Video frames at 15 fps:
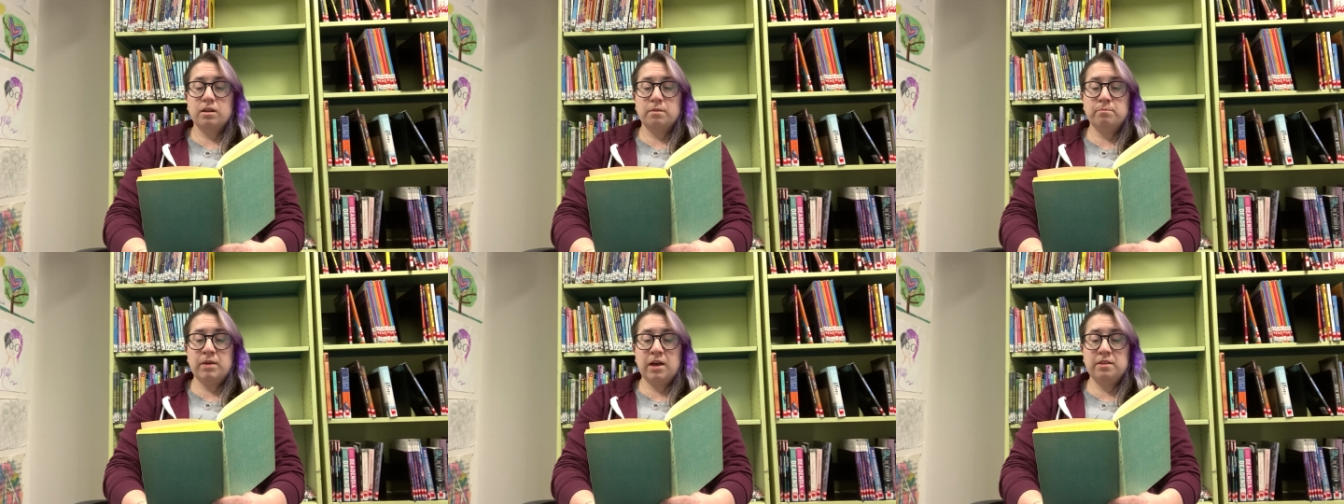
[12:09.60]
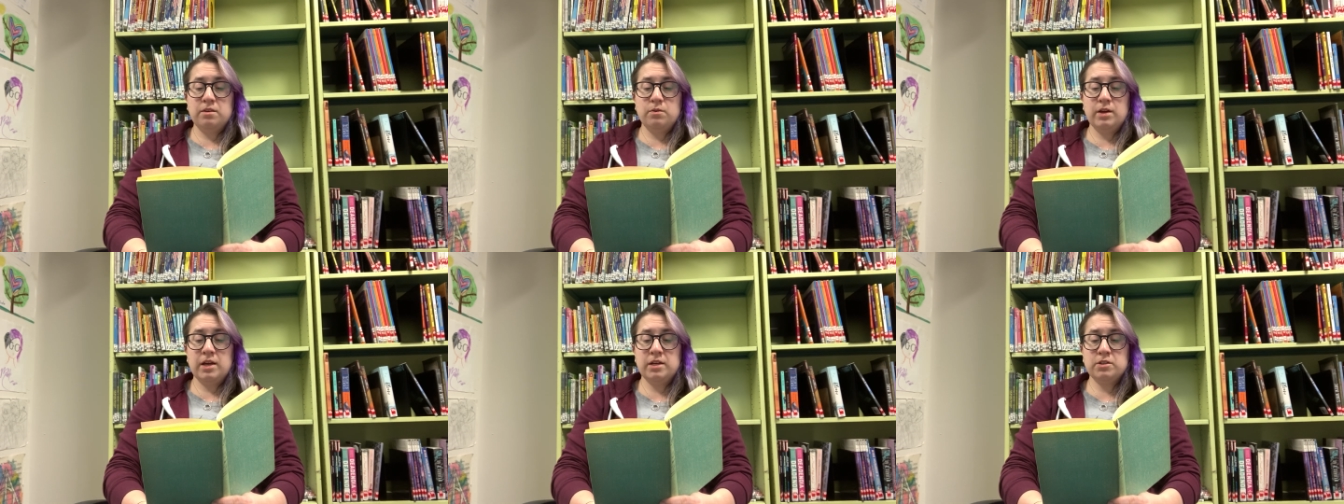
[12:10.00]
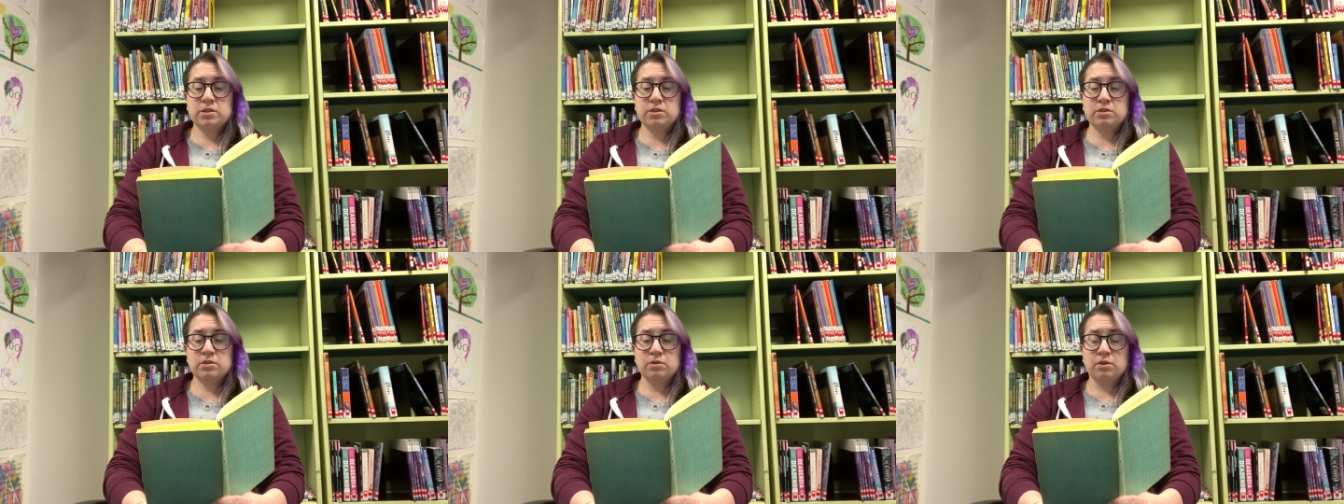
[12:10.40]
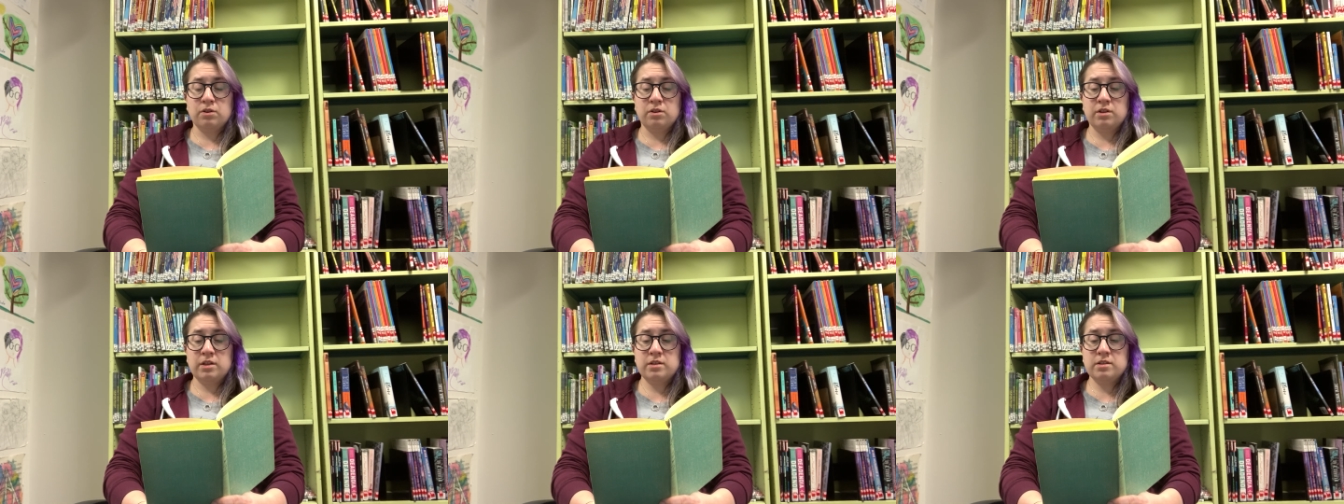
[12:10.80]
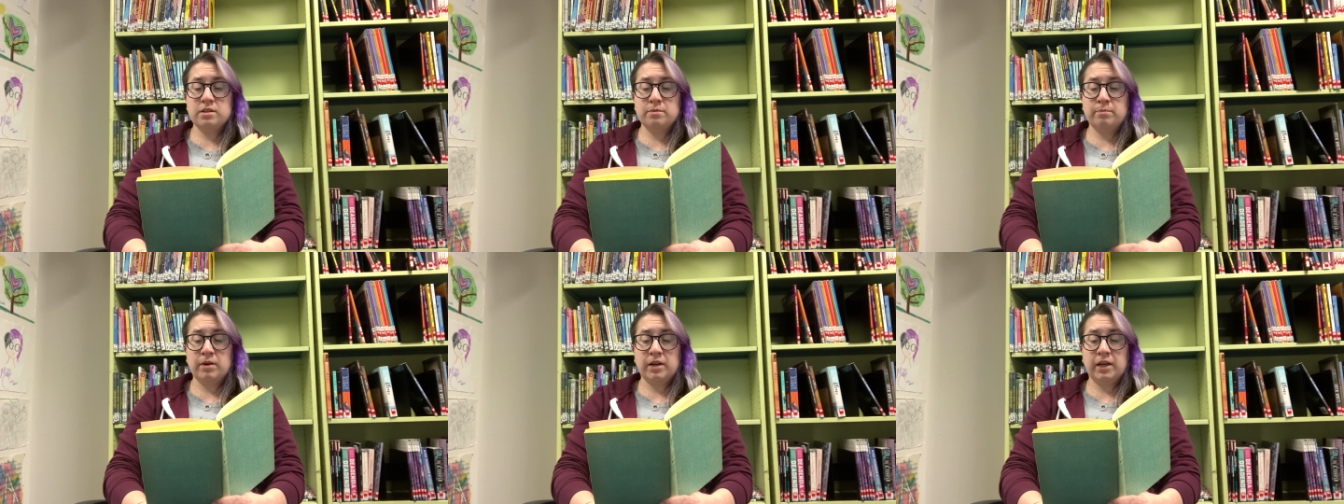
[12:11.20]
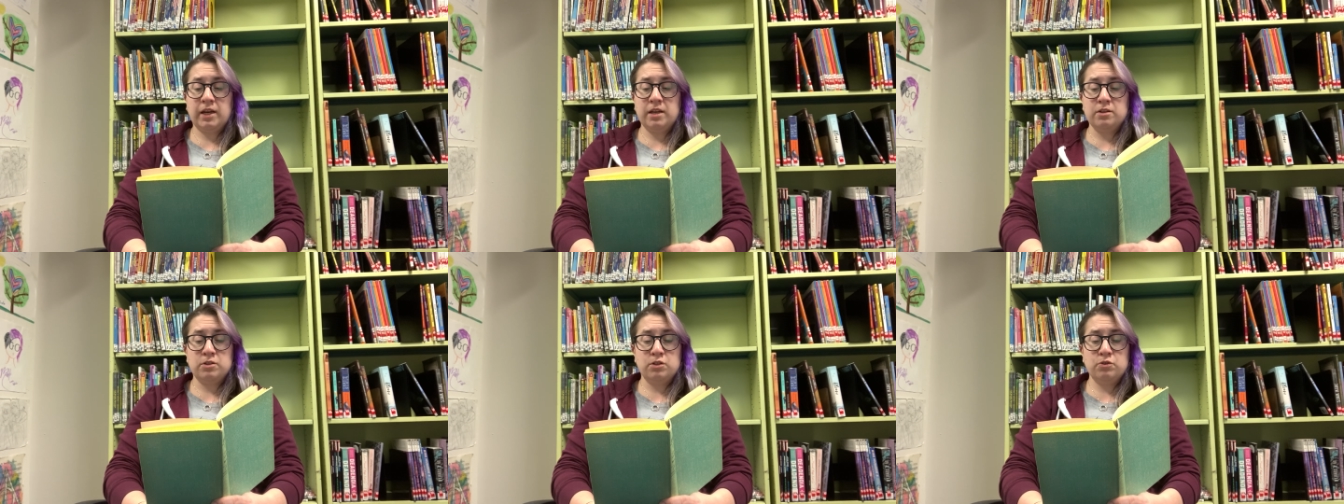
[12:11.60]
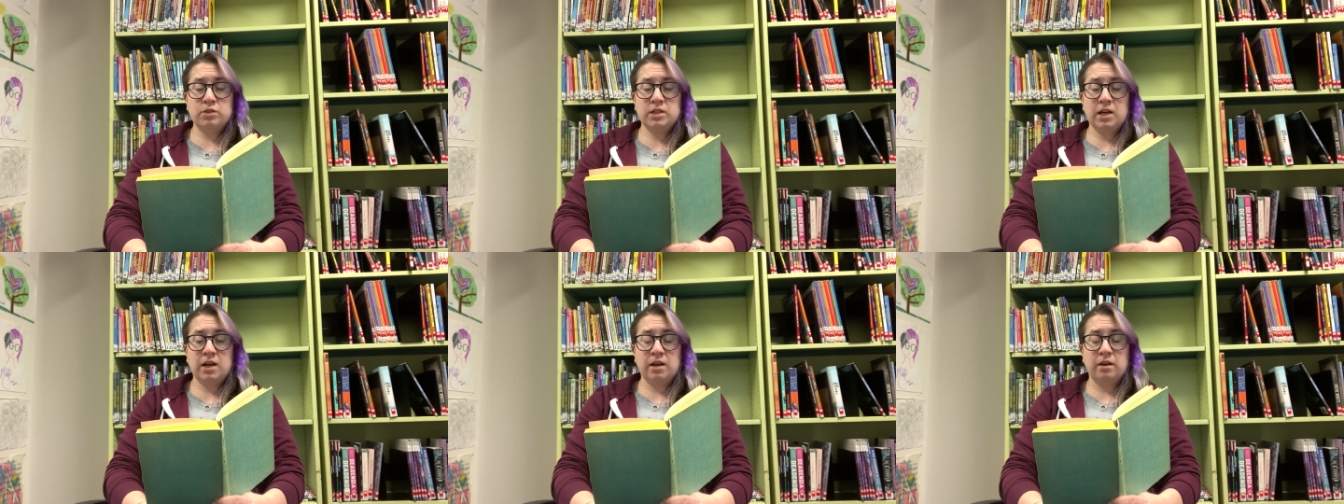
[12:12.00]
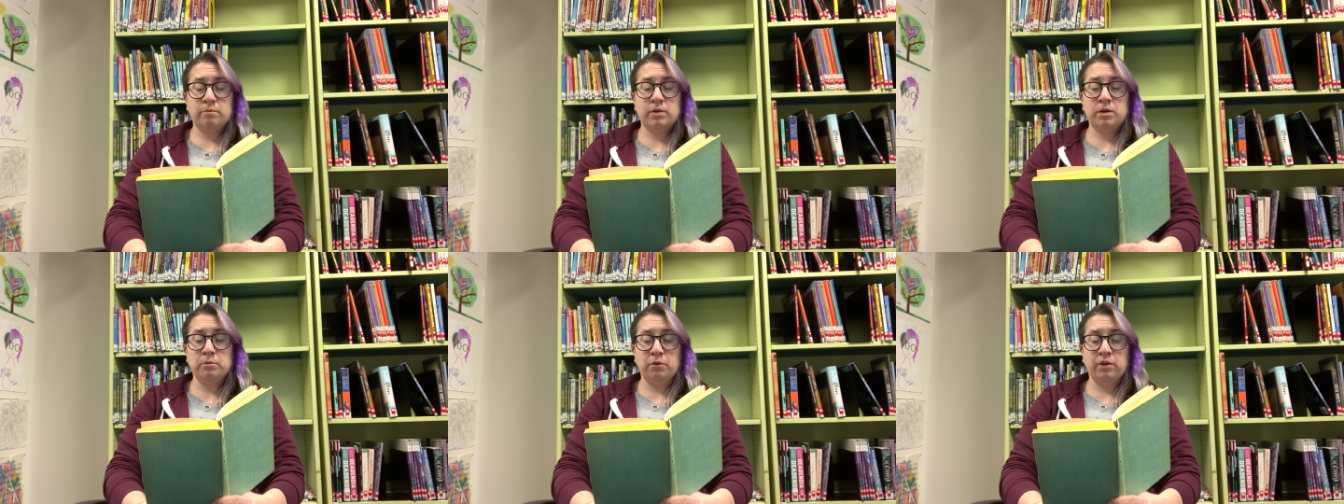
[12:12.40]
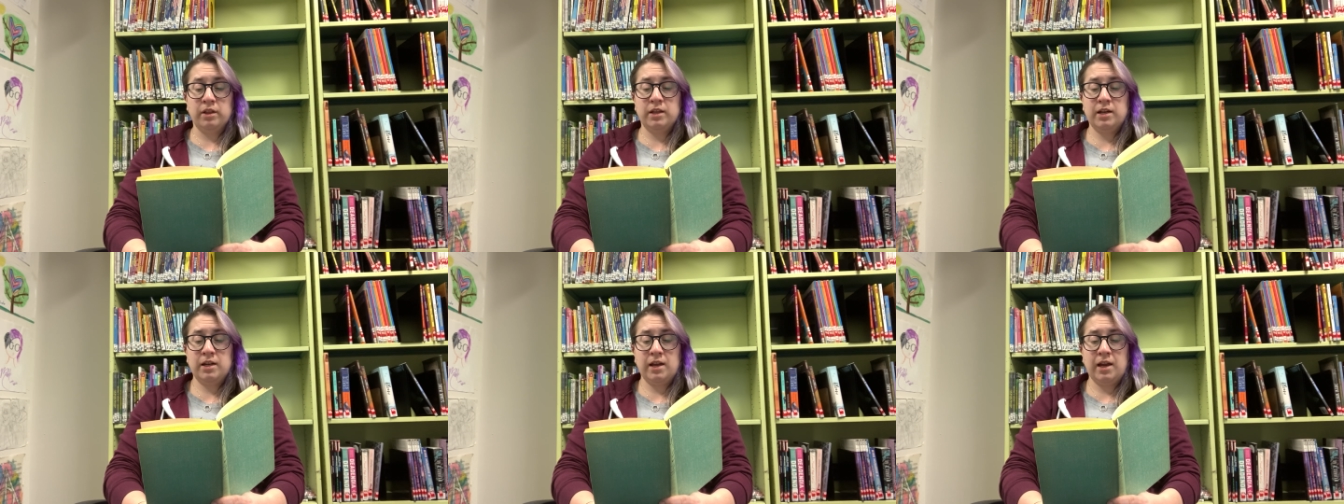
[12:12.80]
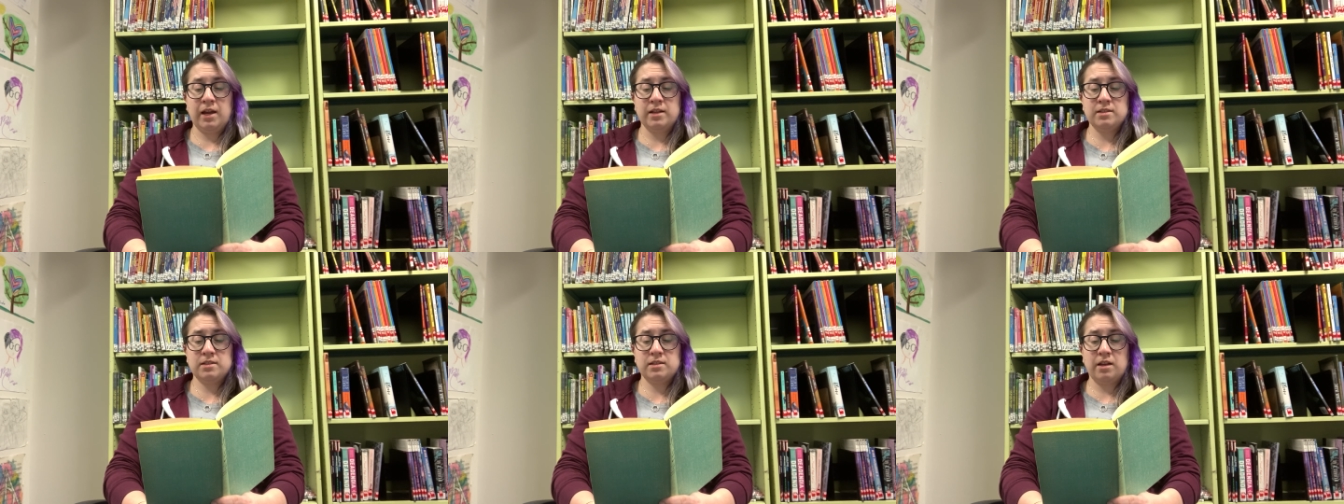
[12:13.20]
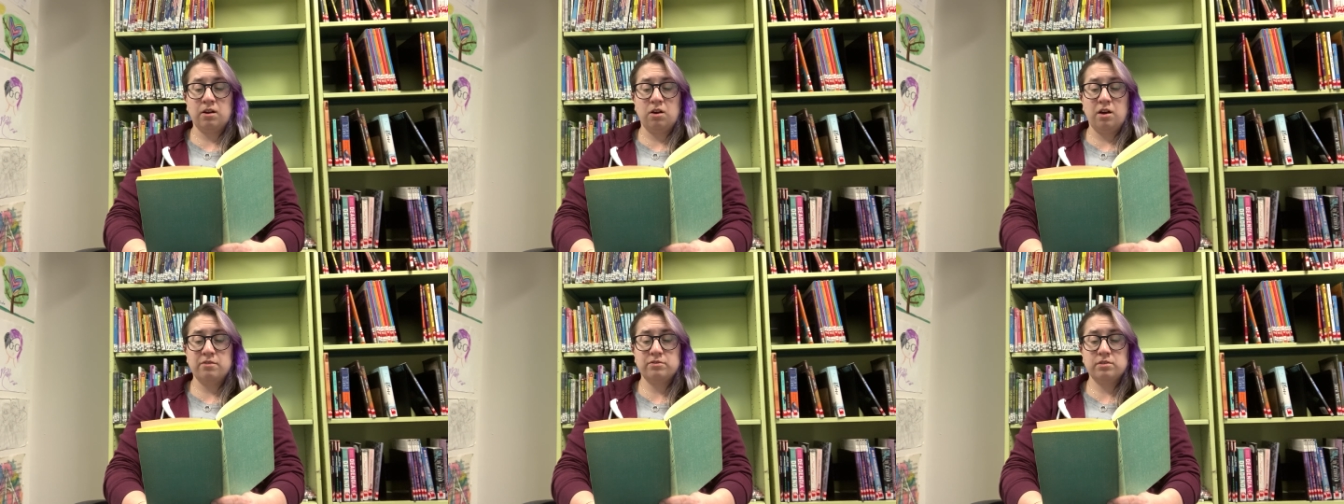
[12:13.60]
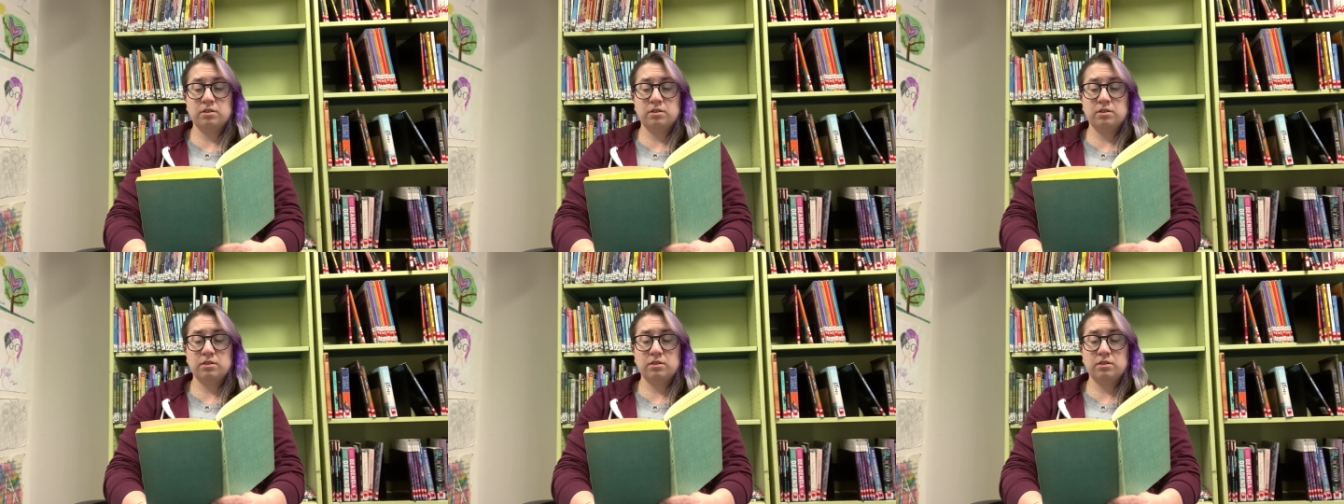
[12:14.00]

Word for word: Matthew hitched the sorrel into the buggy in due time, and Marilla and Anne set off.